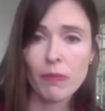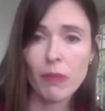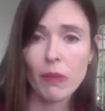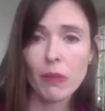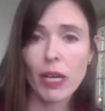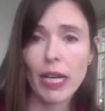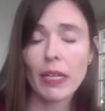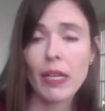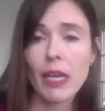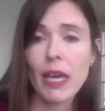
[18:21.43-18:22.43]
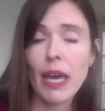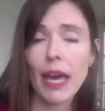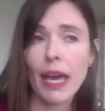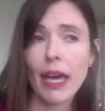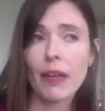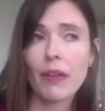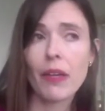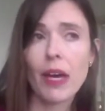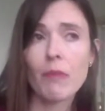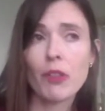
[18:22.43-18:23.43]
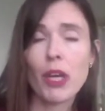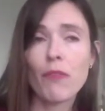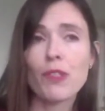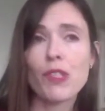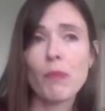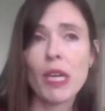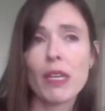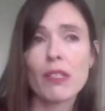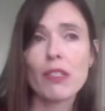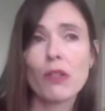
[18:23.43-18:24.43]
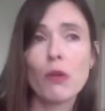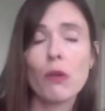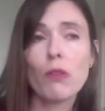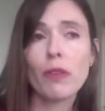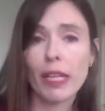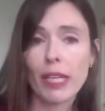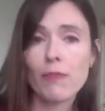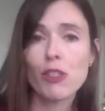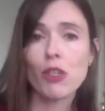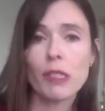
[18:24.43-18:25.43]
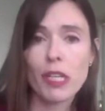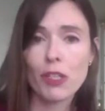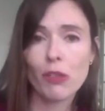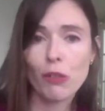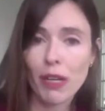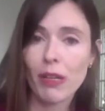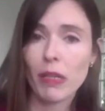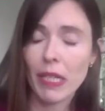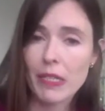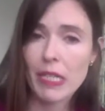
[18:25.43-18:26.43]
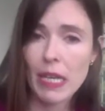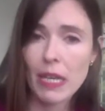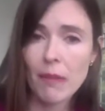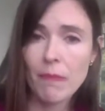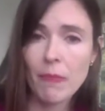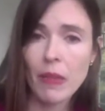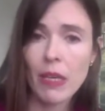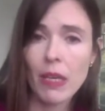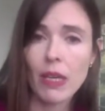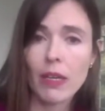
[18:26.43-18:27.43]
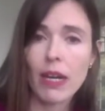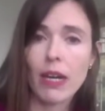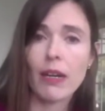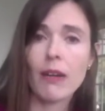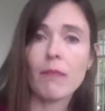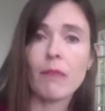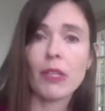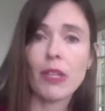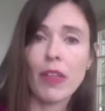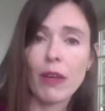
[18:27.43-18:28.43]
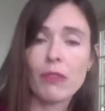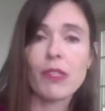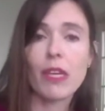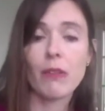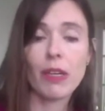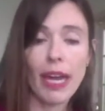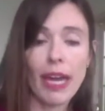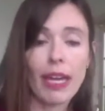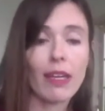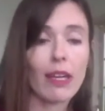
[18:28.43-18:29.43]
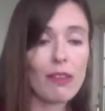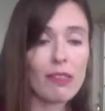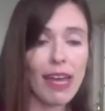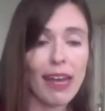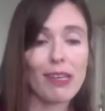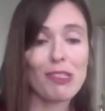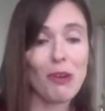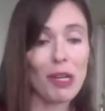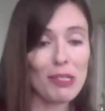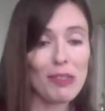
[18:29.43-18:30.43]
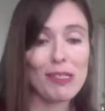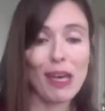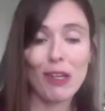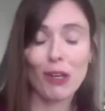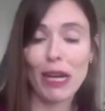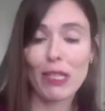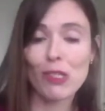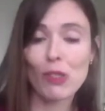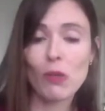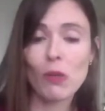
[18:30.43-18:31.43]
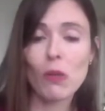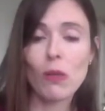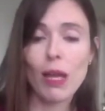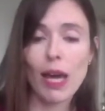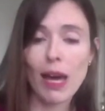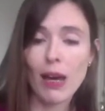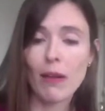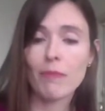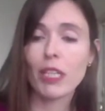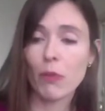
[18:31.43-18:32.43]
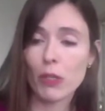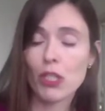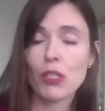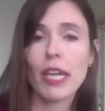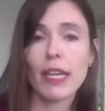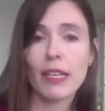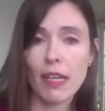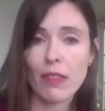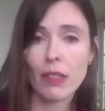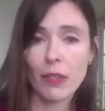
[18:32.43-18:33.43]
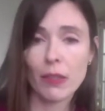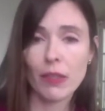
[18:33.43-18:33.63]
All right. And, if it's a peer school, then it gives you additional credibility. They will see, okay, this candidate has got into this other great school, we should take another look.